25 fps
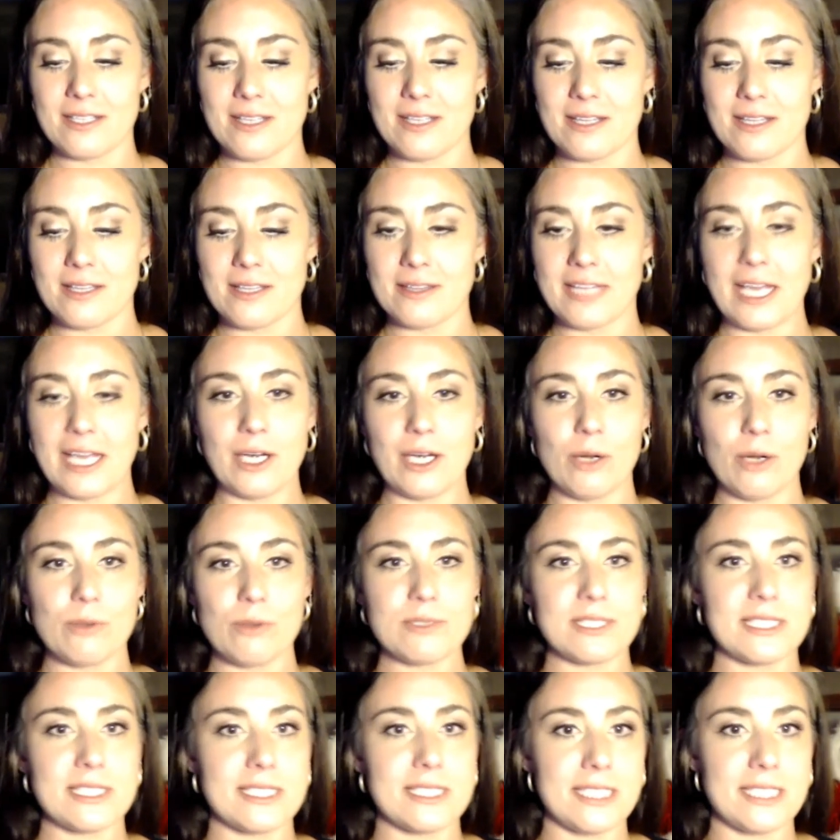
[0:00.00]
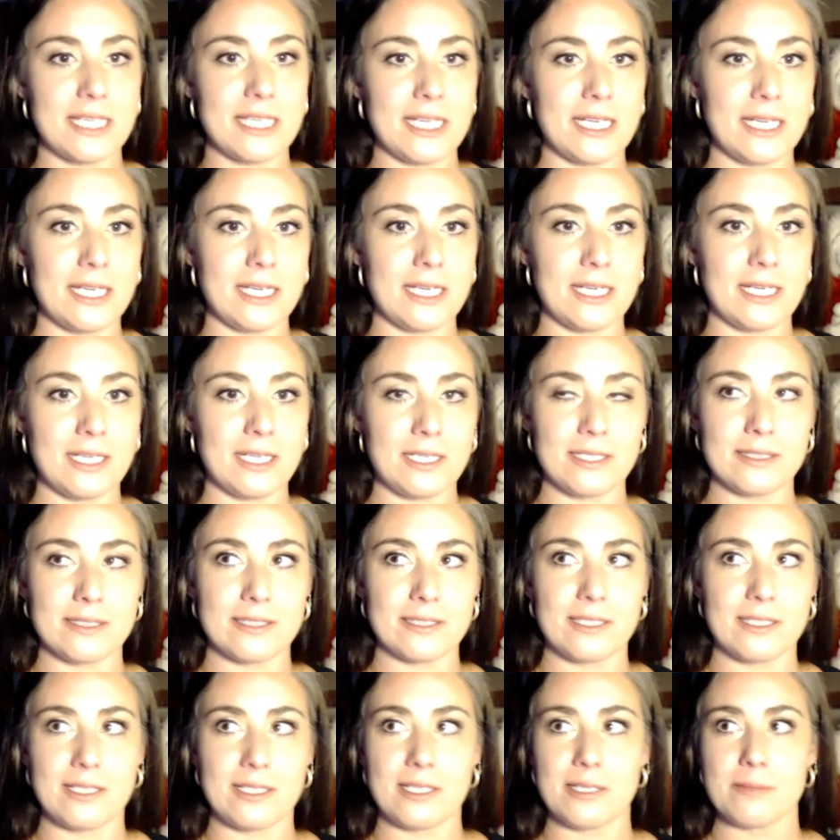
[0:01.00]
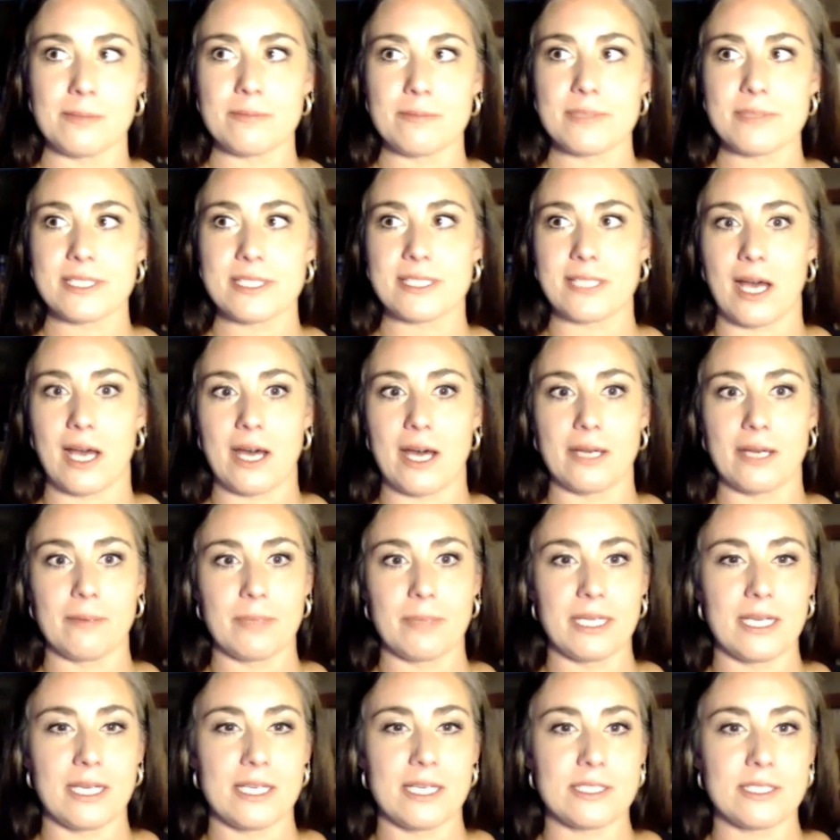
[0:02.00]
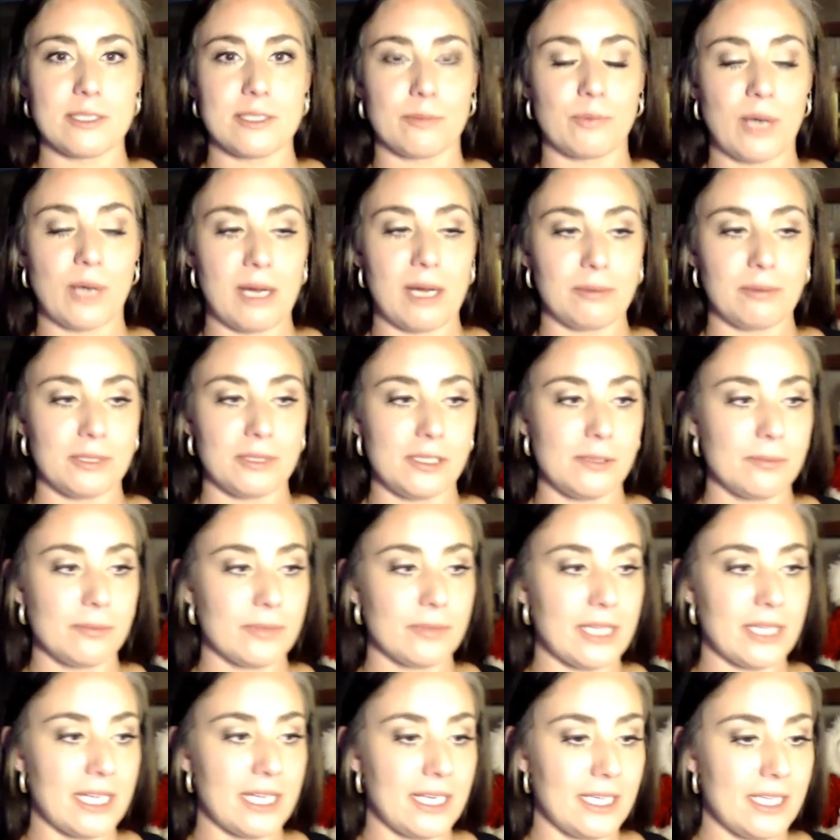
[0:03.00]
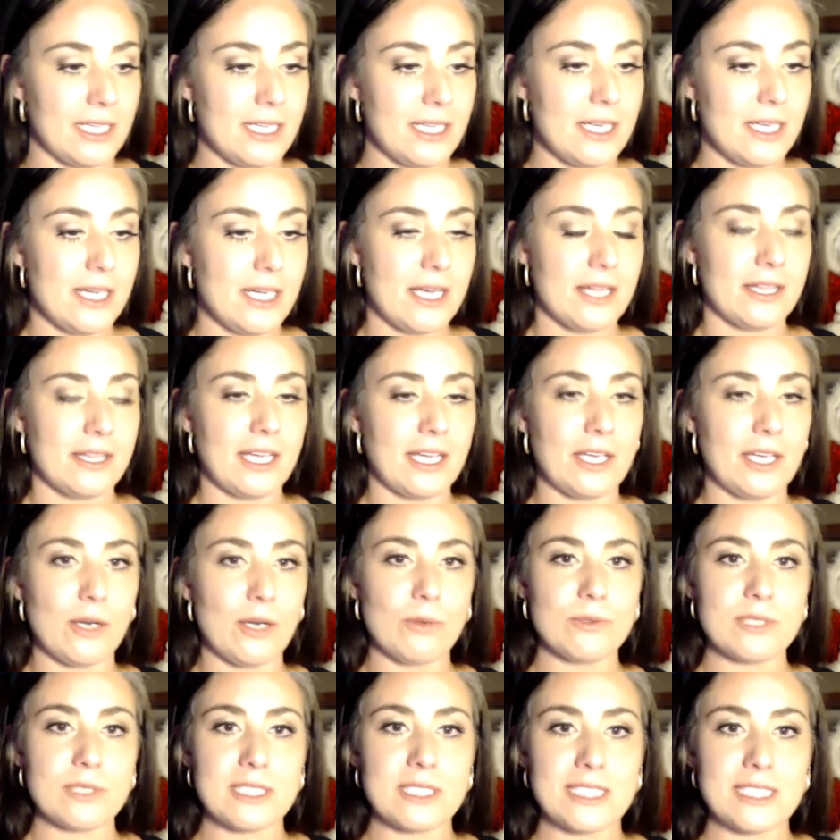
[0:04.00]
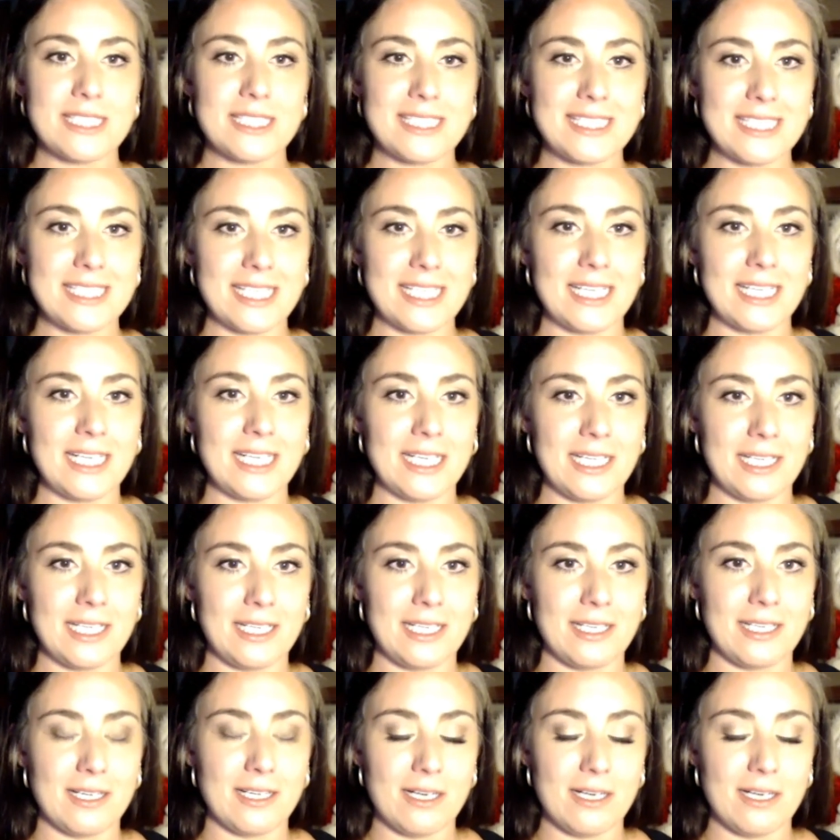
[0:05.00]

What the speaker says: they don't see sodomy as a problem. They don't see